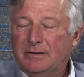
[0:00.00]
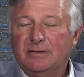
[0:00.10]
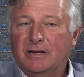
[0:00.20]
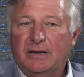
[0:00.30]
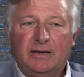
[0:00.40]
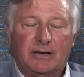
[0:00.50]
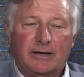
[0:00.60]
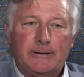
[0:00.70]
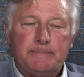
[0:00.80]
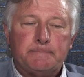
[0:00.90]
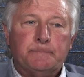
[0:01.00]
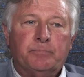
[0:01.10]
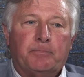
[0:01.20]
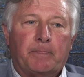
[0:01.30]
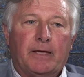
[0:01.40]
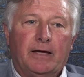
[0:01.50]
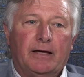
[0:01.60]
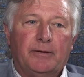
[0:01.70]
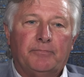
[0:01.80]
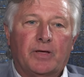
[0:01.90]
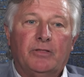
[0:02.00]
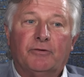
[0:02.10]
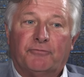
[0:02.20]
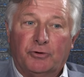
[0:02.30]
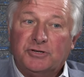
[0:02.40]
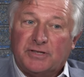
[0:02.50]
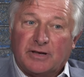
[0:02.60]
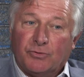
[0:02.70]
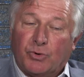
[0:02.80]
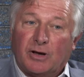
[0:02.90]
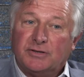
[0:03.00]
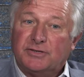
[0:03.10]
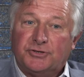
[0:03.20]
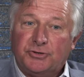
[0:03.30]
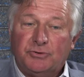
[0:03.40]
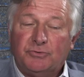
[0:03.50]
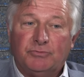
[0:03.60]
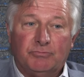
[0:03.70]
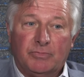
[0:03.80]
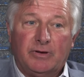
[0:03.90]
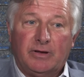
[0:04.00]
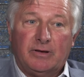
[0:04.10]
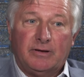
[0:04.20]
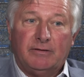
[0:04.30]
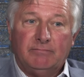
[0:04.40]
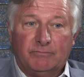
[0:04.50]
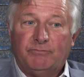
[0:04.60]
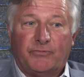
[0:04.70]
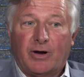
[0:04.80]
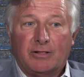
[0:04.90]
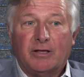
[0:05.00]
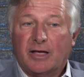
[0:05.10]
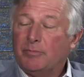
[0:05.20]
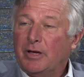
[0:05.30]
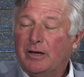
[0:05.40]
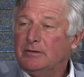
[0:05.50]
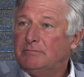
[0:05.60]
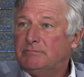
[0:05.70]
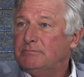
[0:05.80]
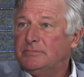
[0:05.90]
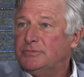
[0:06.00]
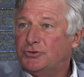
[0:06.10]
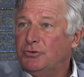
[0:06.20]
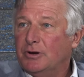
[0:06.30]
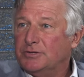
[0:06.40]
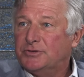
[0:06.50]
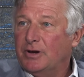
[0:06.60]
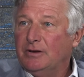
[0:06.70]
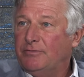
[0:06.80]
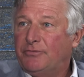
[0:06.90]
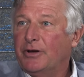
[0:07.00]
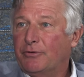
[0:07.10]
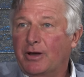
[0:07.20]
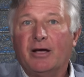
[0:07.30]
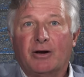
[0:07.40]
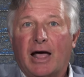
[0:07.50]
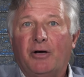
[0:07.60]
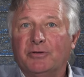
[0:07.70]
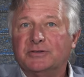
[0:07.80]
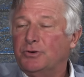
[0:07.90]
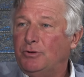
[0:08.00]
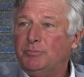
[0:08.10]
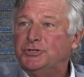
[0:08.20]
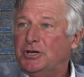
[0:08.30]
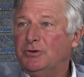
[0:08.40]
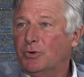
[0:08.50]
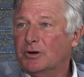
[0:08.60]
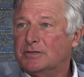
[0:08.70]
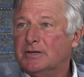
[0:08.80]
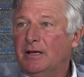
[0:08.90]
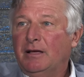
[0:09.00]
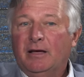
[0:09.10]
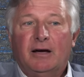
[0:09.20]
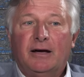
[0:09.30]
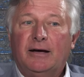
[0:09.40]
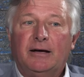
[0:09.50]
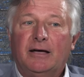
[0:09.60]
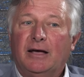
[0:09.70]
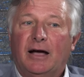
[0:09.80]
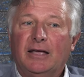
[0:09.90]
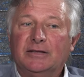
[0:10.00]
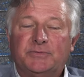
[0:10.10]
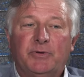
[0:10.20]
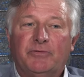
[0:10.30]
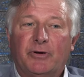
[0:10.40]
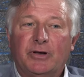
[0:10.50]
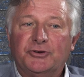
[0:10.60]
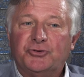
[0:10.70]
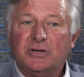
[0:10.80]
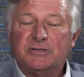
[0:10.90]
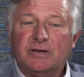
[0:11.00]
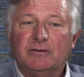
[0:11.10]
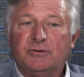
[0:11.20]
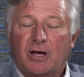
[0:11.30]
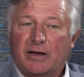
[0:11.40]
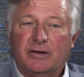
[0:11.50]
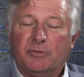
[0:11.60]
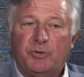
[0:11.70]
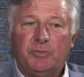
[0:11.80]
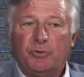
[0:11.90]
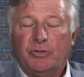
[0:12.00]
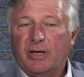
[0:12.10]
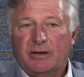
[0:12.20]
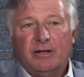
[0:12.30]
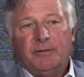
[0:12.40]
in '99, right. um, the first thing was to, frankly, get my head screwed on straight, mm -hmm. figuring out how this whole machine works. Right. Uh, it's been very interesting talking to people that